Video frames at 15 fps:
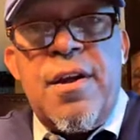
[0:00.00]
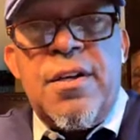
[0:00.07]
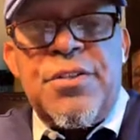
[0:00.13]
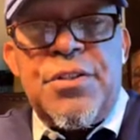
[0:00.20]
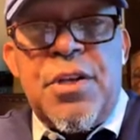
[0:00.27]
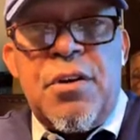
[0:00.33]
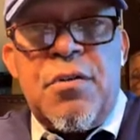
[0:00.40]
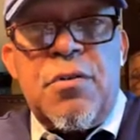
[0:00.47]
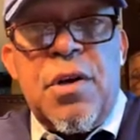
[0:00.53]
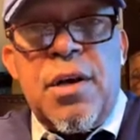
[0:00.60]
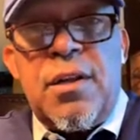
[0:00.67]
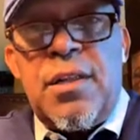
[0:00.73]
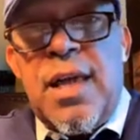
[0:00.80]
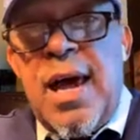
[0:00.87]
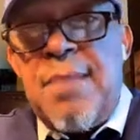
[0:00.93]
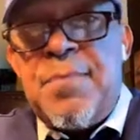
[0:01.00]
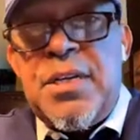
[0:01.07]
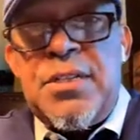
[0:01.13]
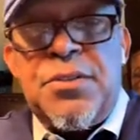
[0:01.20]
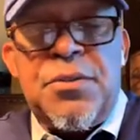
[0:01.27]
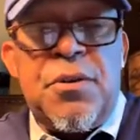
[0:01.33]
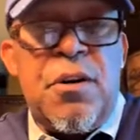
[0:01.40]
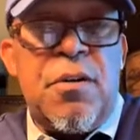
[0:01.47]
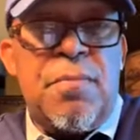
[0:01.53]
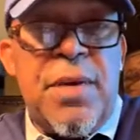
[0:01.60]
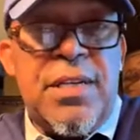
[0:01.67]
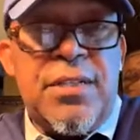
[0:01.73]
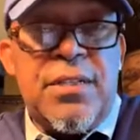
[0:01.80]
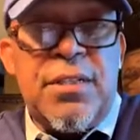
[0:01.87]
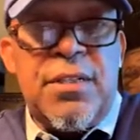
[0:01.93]
So climate control
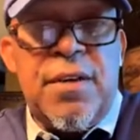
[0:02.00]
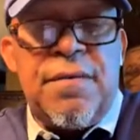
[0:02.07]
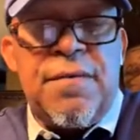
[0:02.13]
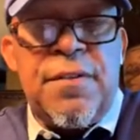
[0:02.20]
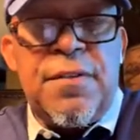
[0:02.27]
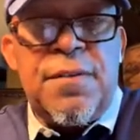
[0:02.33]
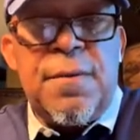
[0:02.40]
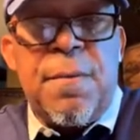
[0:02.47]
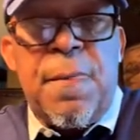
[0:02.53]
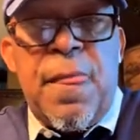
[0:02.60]
makes a difference.